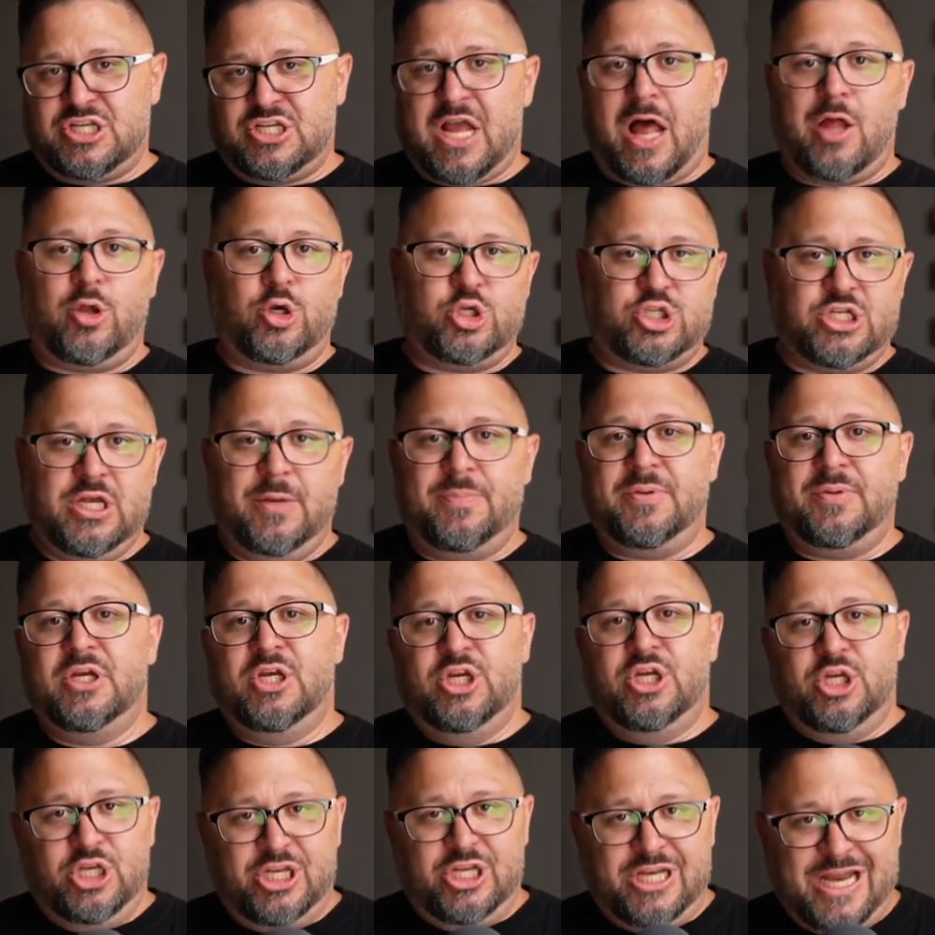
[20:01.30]
scholarship,
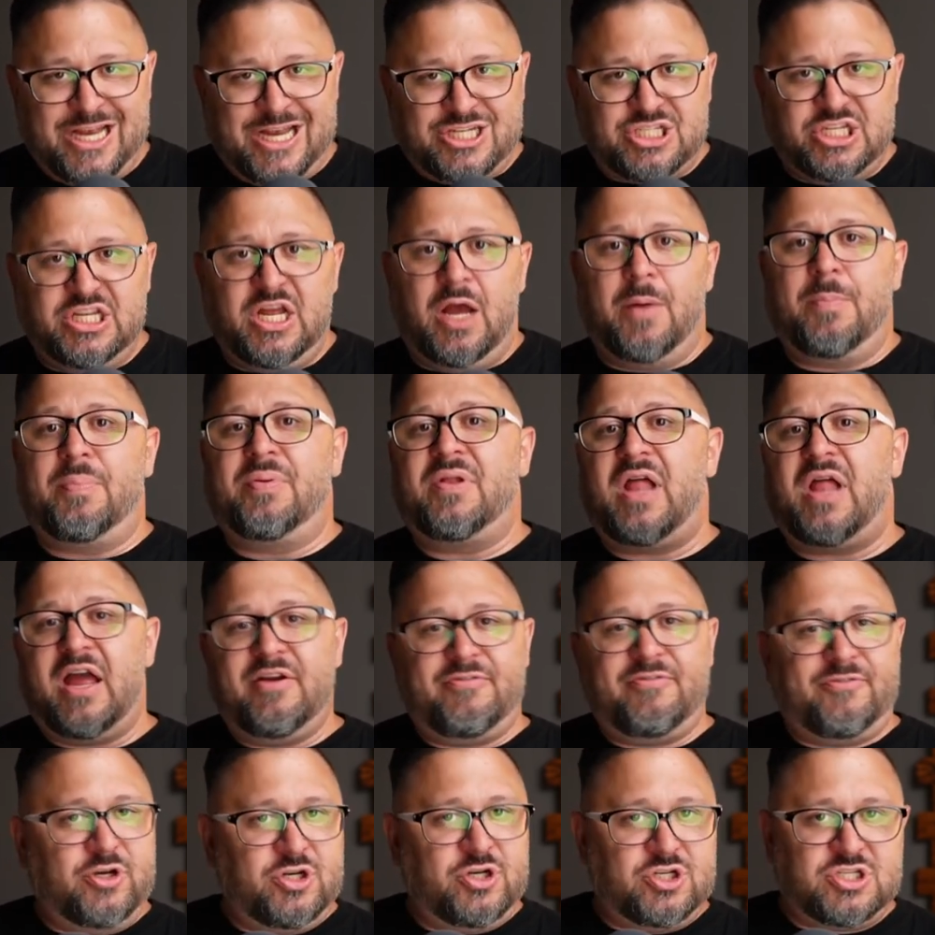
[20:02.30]
you can actually apply
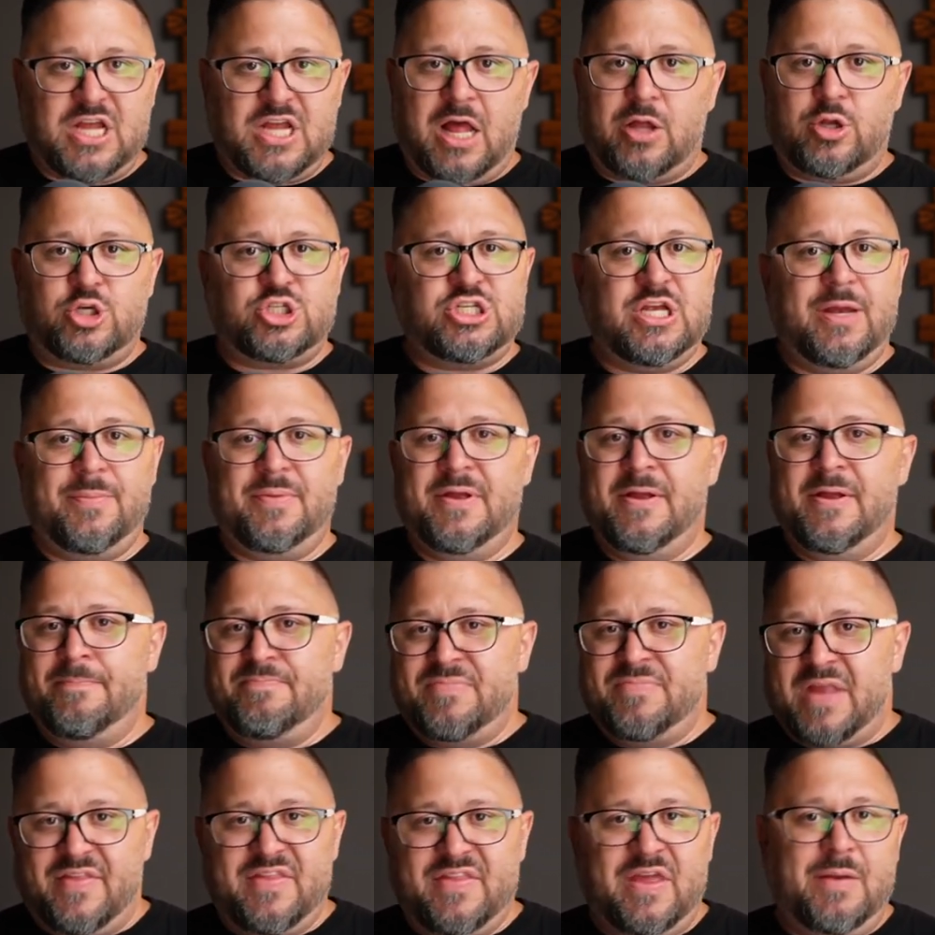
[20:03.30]
for your scholarship.
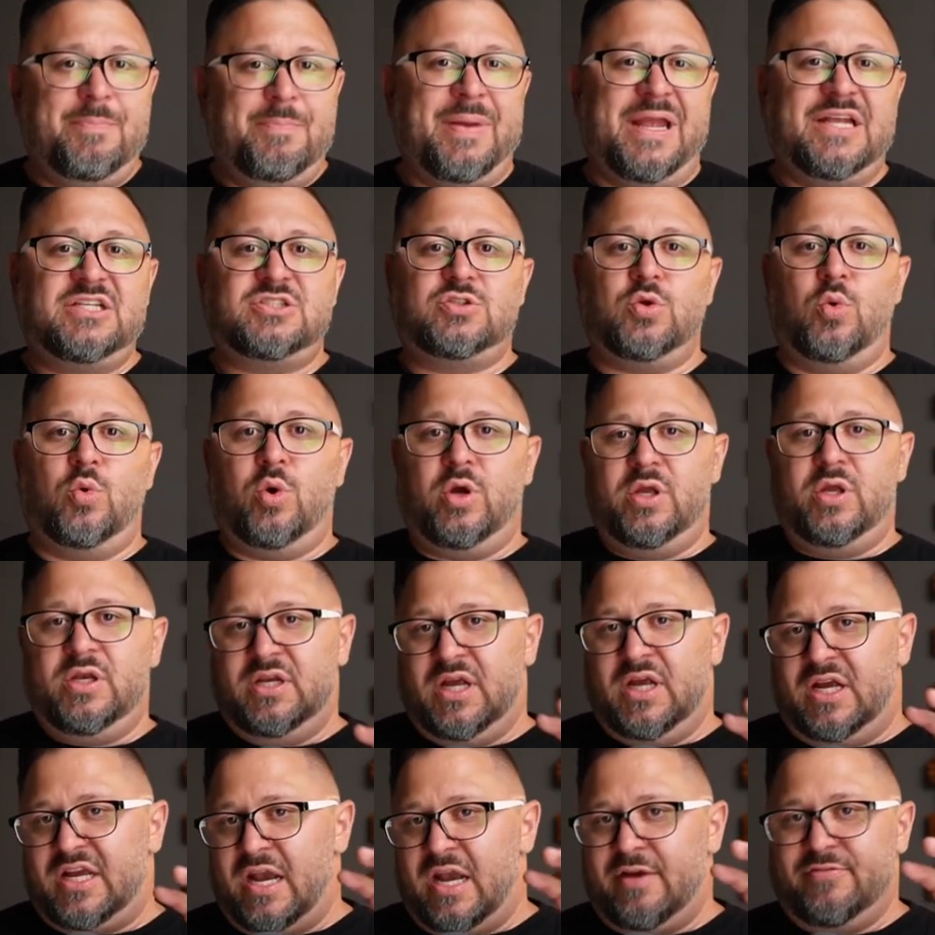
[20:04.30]
And then based on
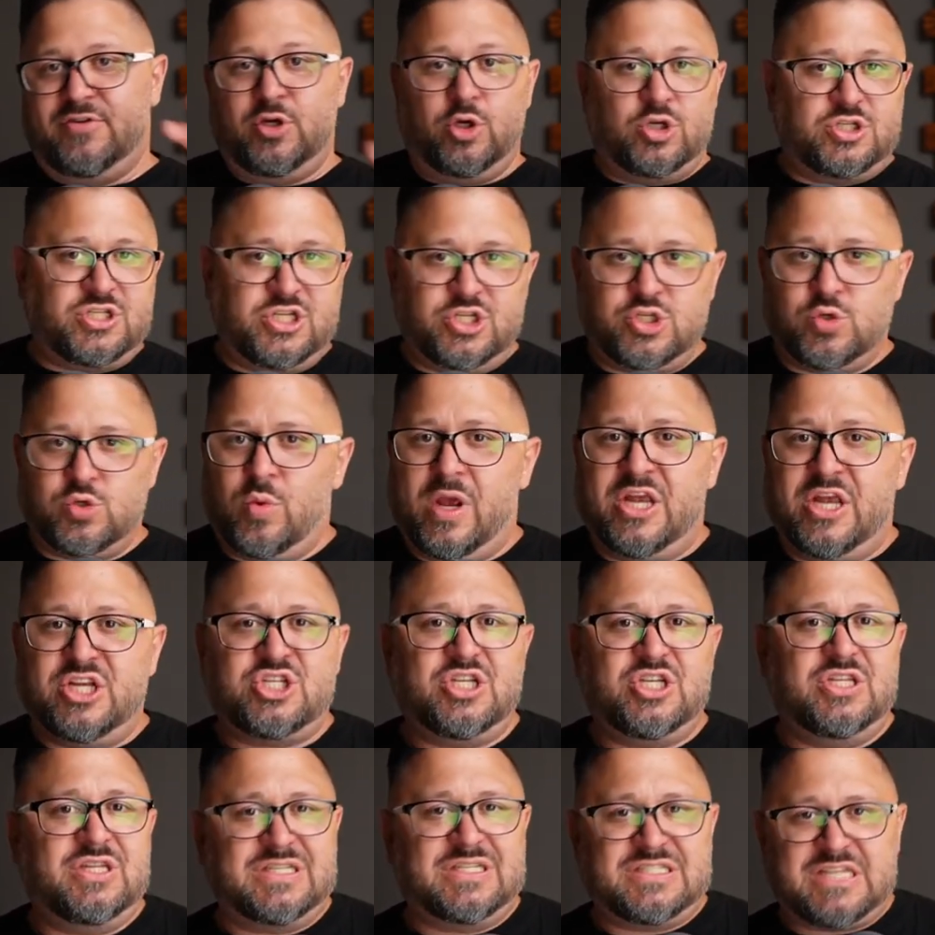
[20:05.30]
kind of your
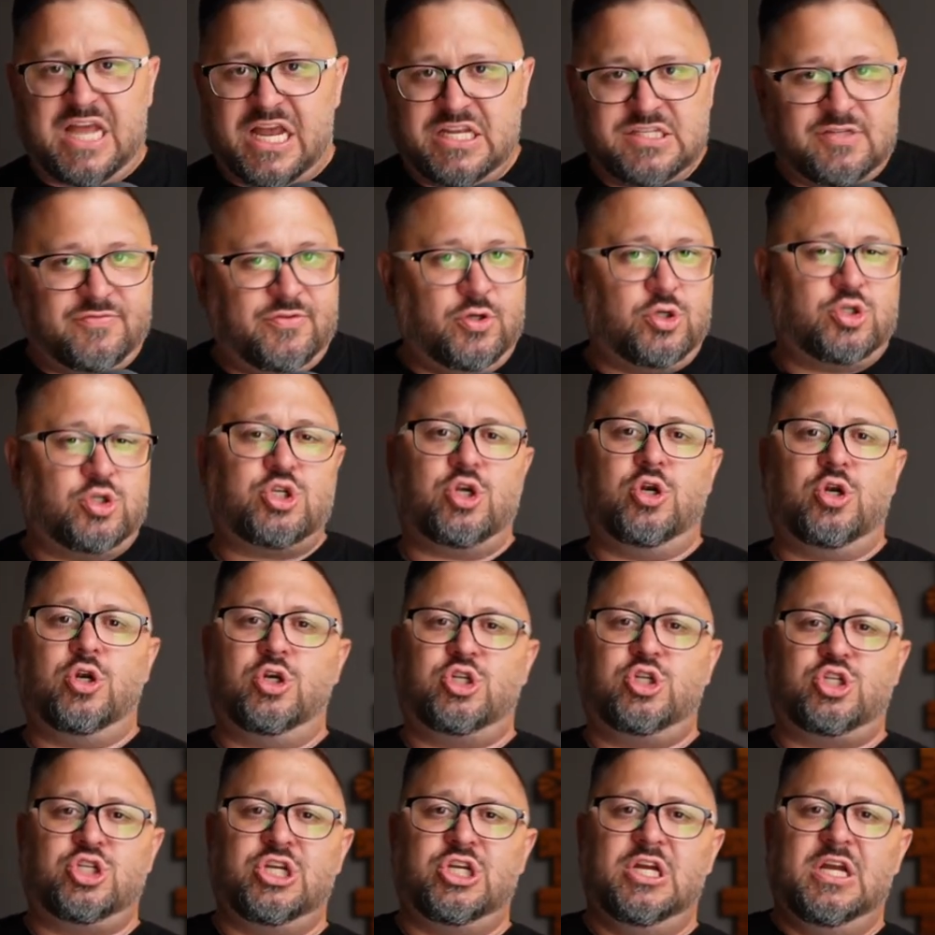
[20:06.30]
situation, the size of your
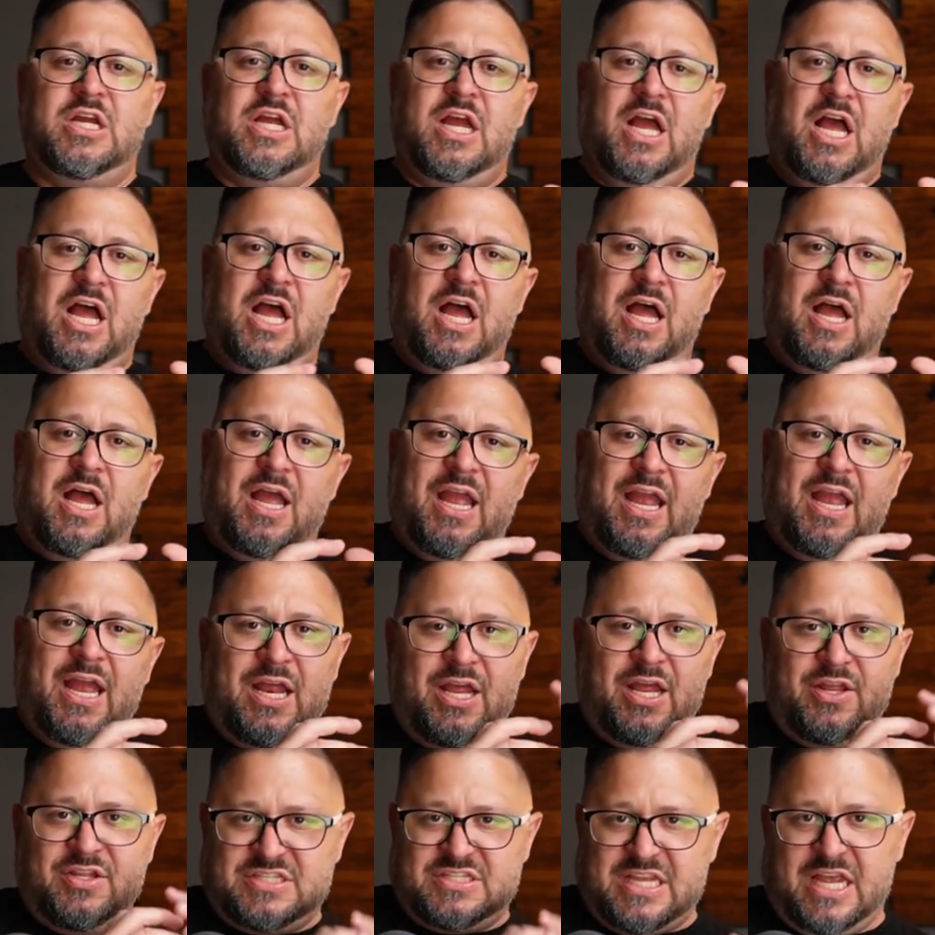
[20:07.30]
church, uh,
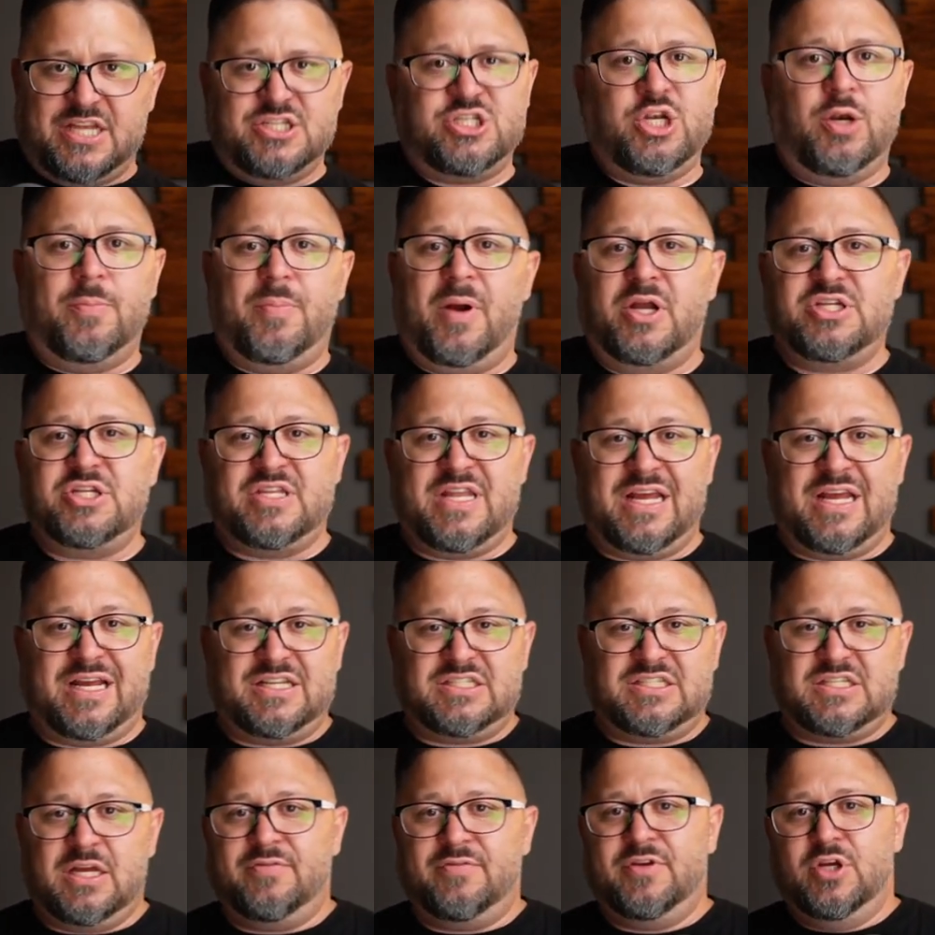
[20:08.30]
and the size of your budget, that kind of
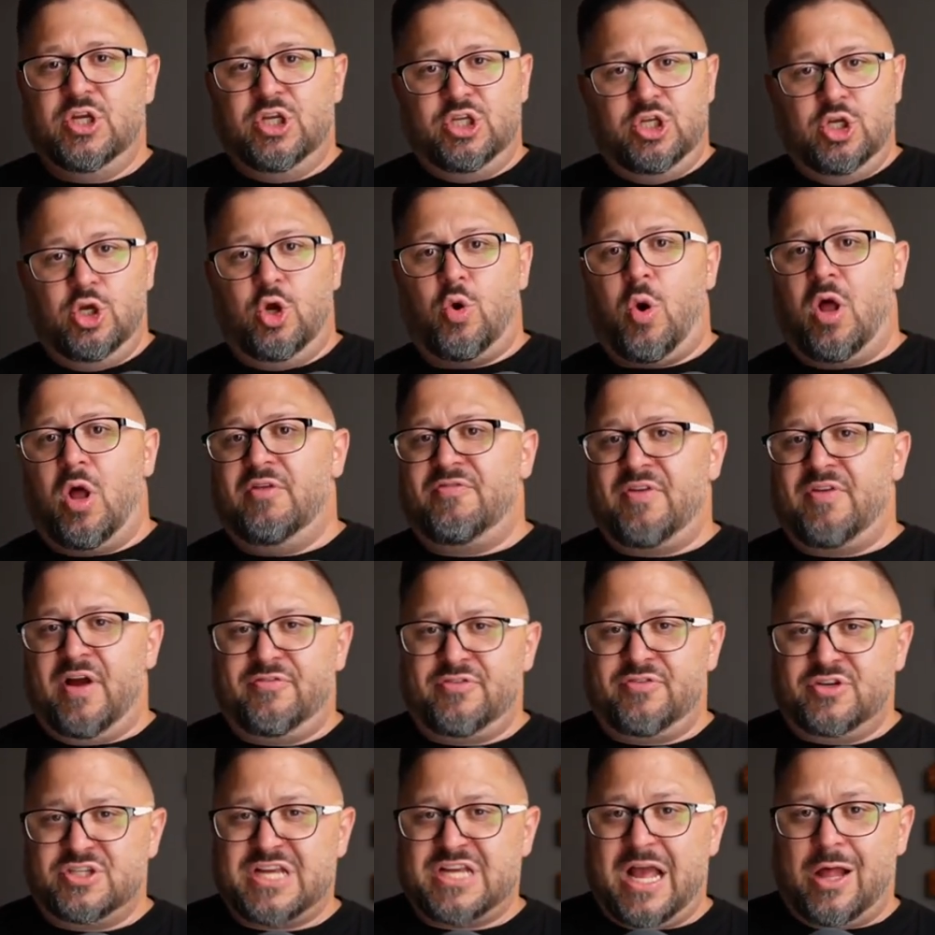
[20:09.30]
stuff, you can qualify
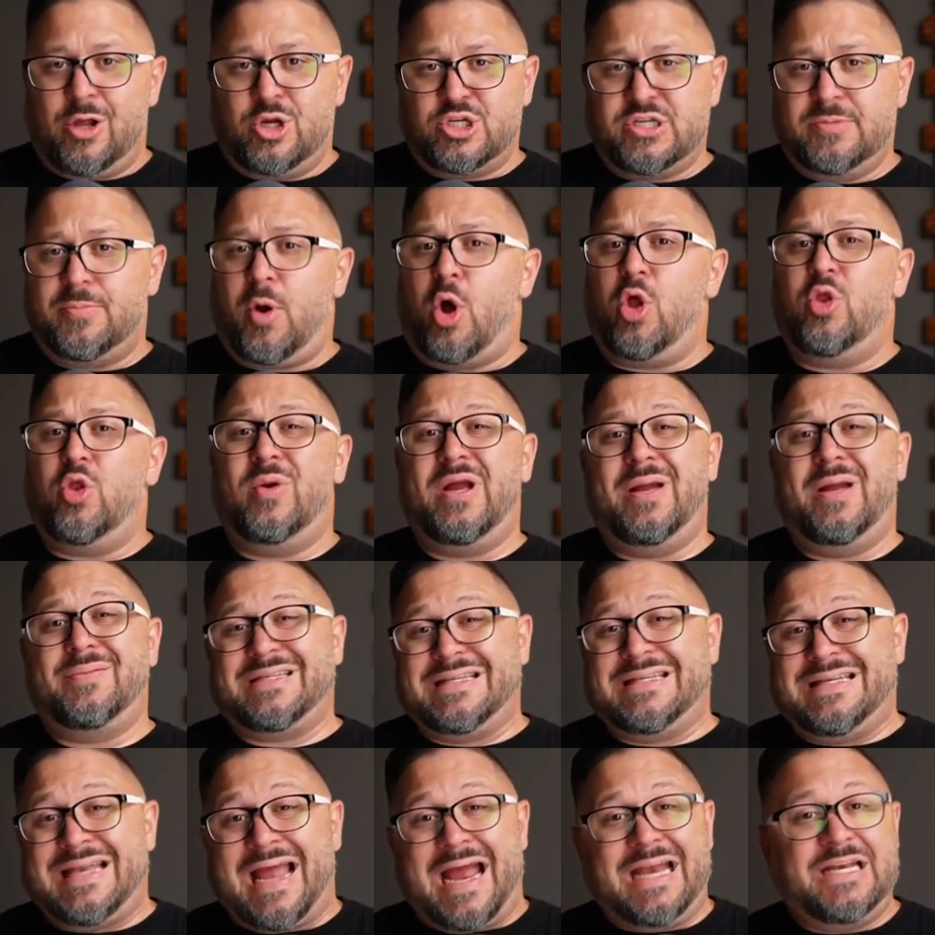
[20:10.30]
for a scholarship all the way up
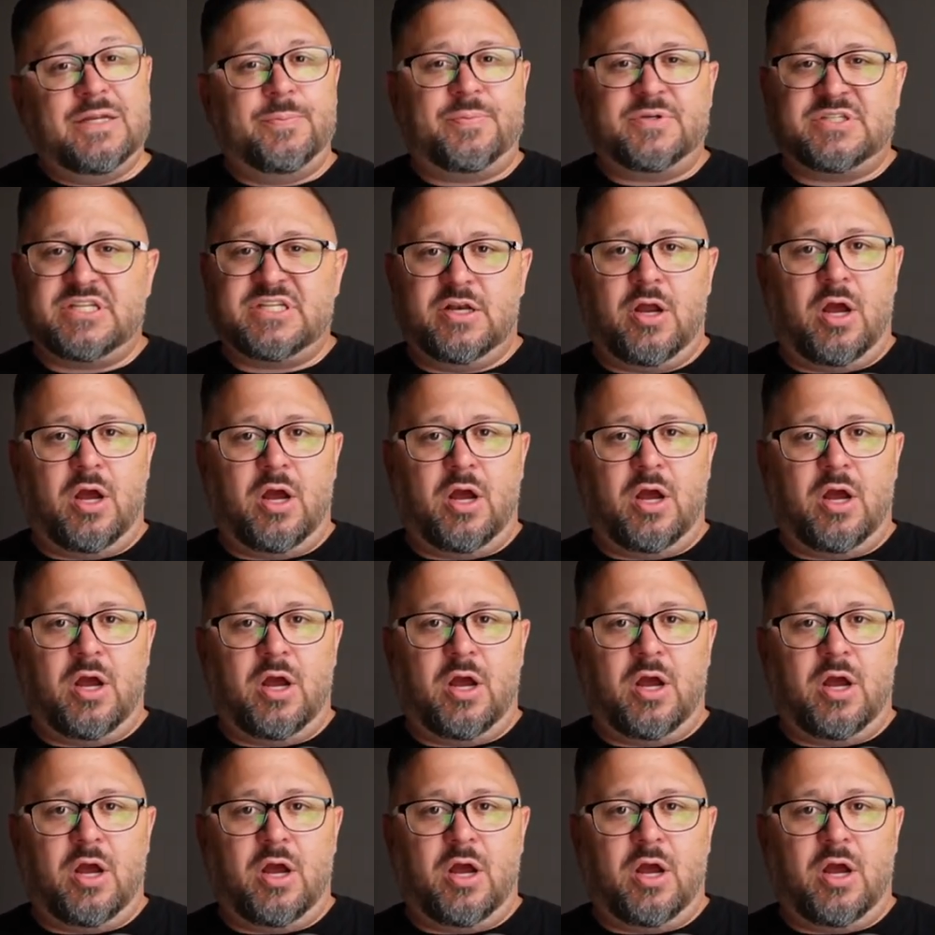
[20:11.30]
to 90%